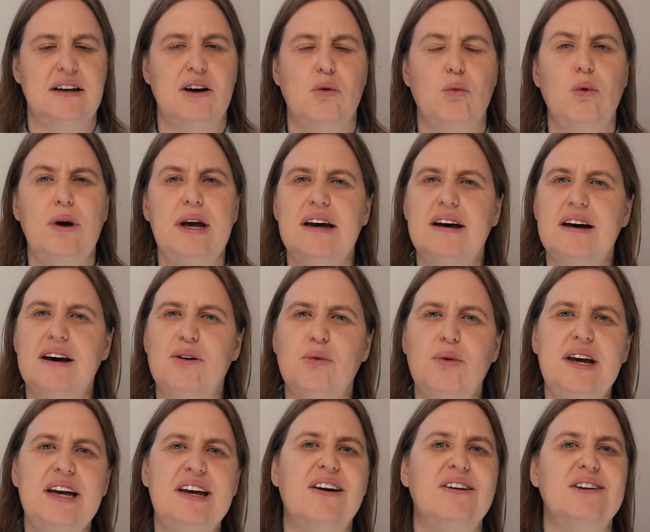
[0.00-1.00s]
Where are
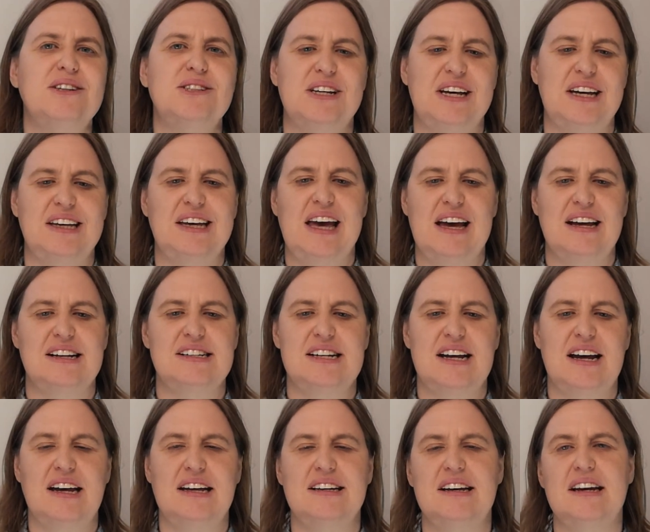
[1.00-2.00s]
we going to
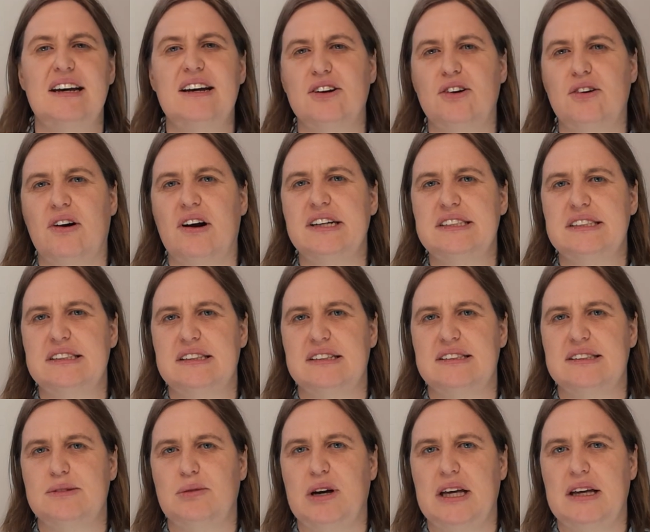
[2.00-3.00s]
encounter Christ
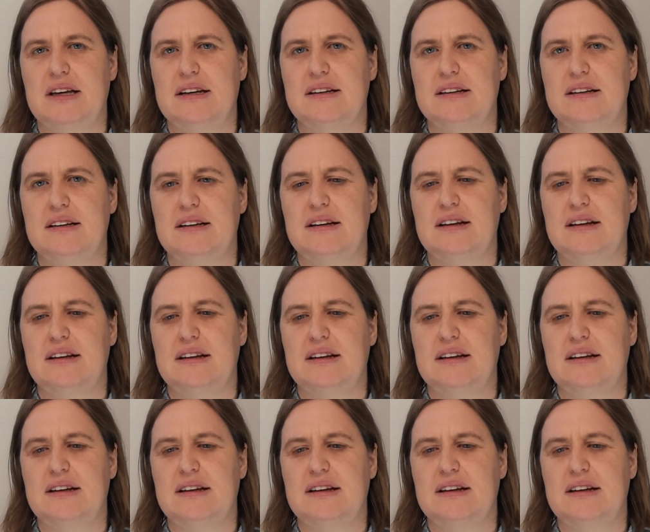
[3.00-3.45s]
this week?